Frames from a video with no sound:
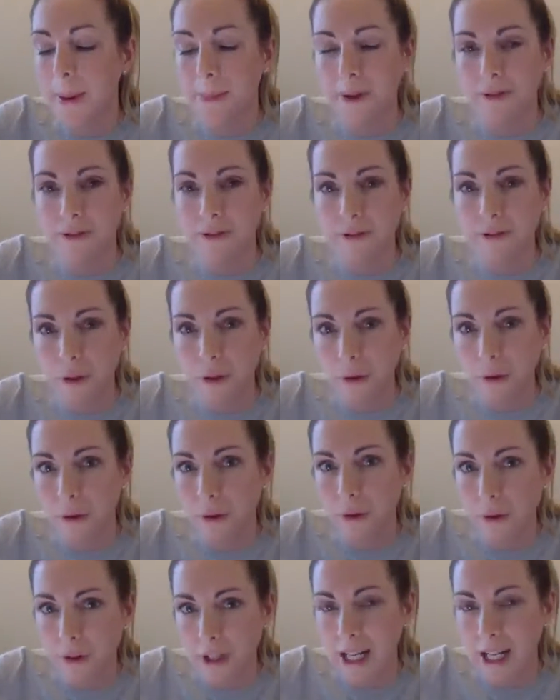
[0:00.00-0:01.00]

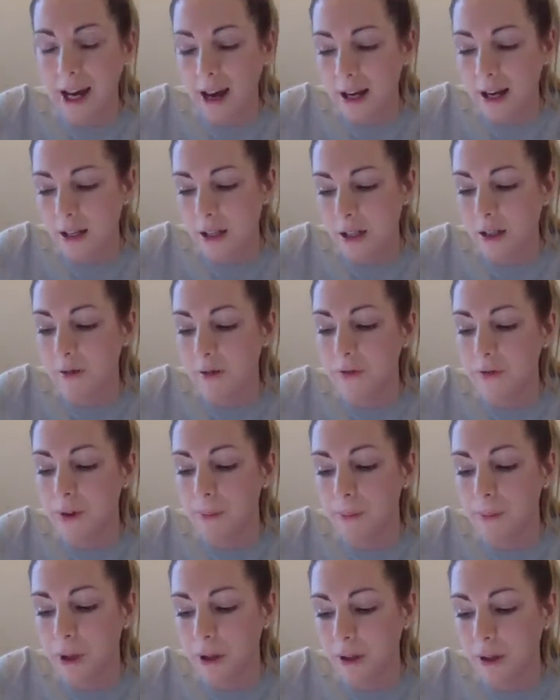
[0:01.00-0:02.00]
before the end of the
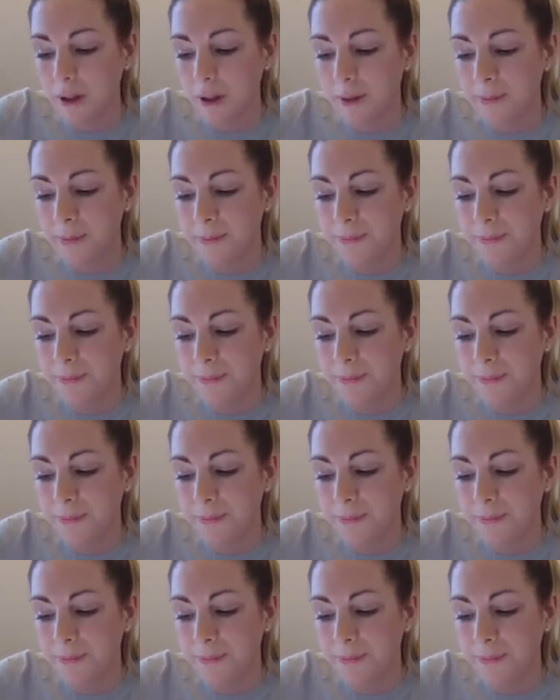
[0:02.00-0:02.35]
book.